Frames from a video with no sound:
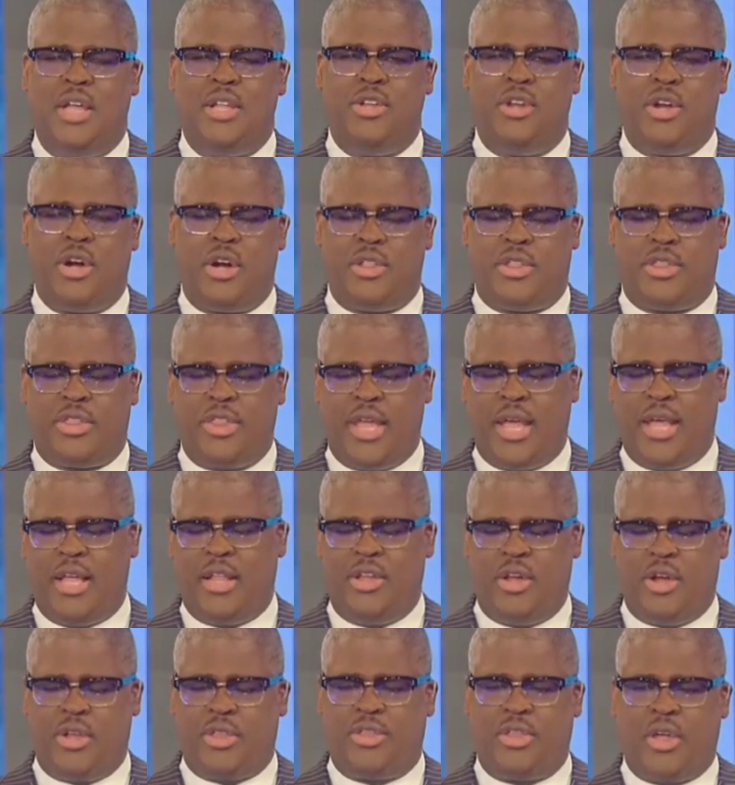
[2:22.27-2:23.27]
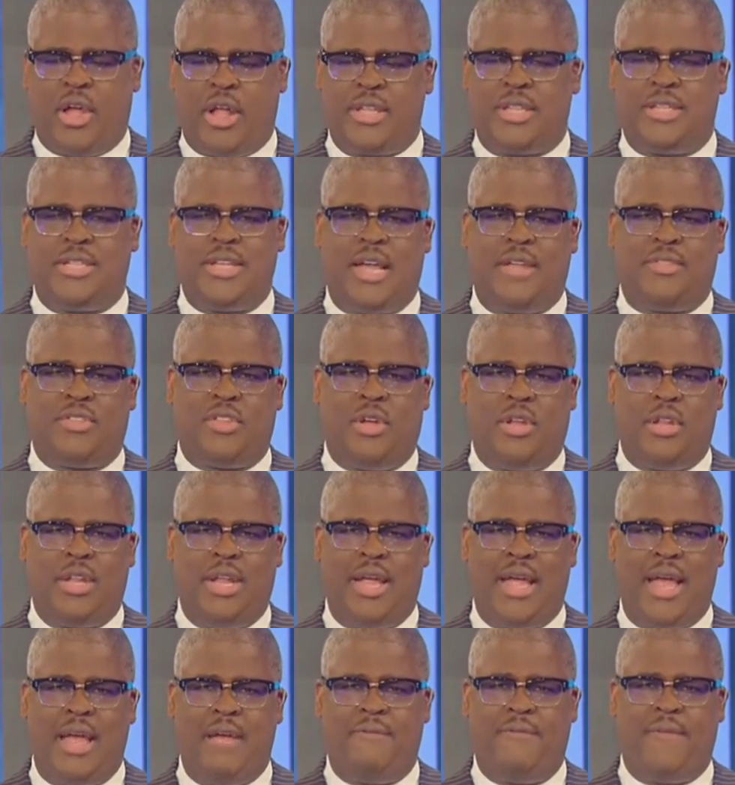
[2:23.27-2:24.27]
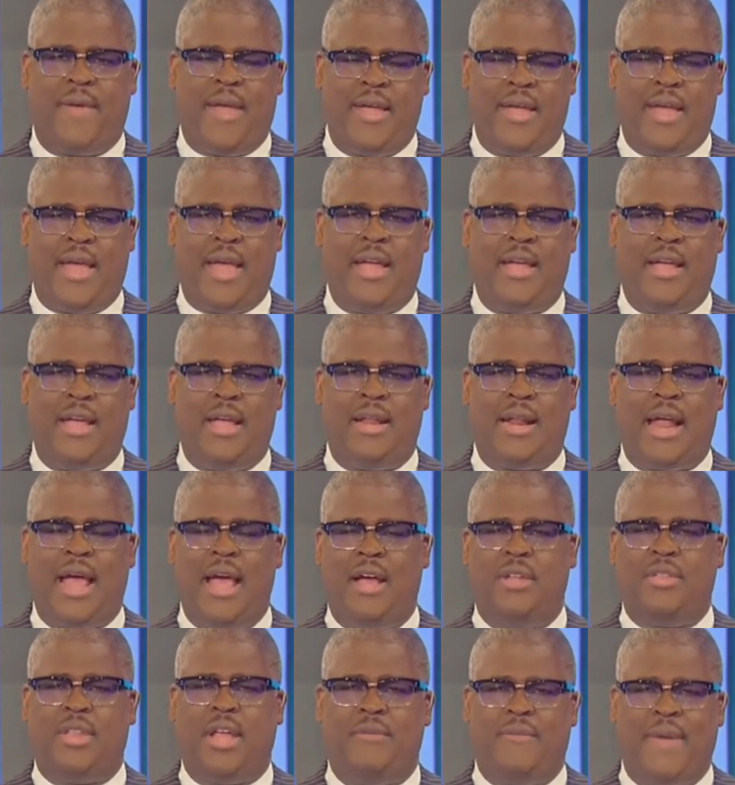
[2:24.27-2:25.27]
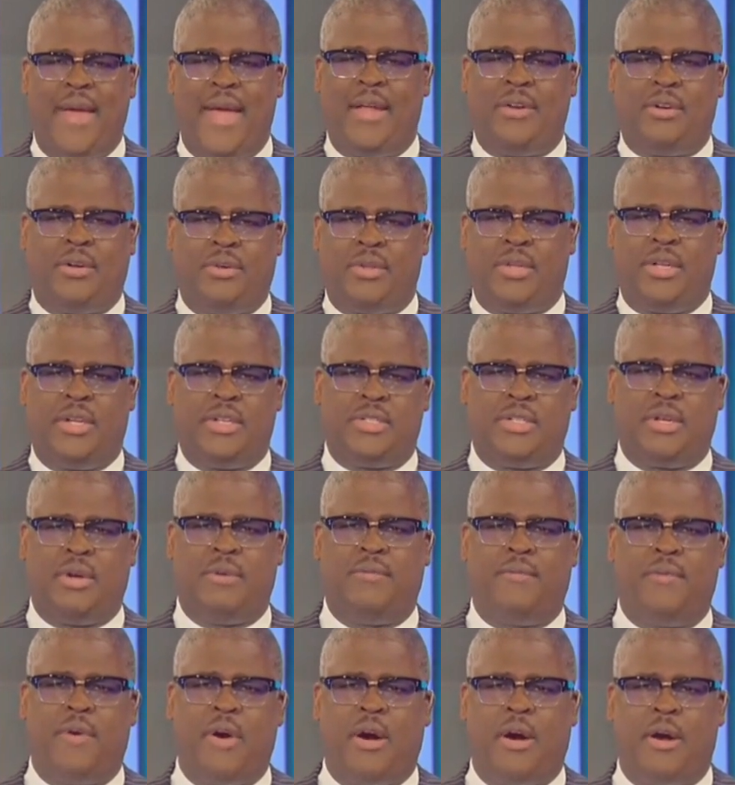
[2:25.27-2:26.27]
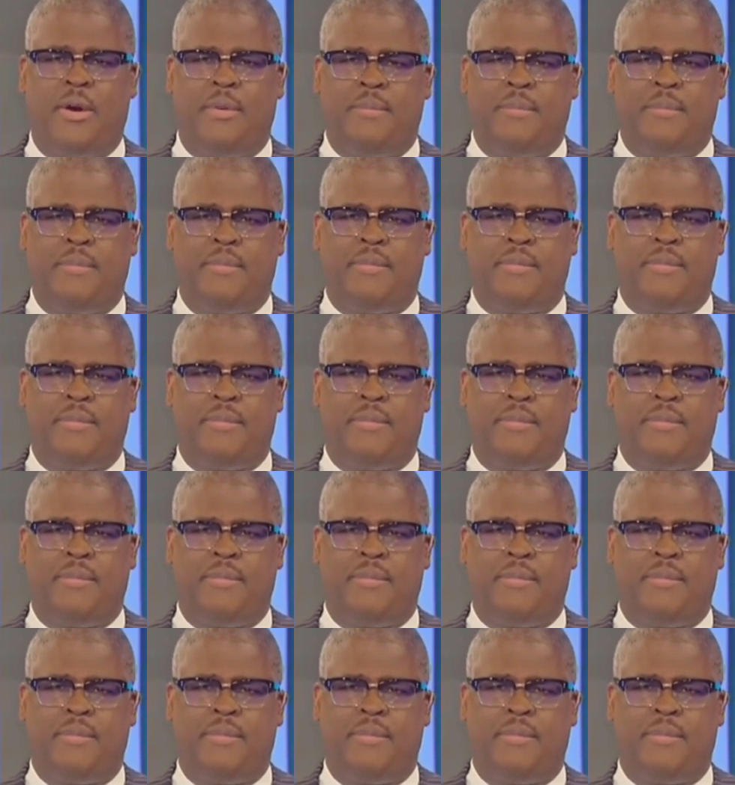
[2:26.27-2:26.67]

Your thoughts, Seth, on the FAA and how they've handled this so far?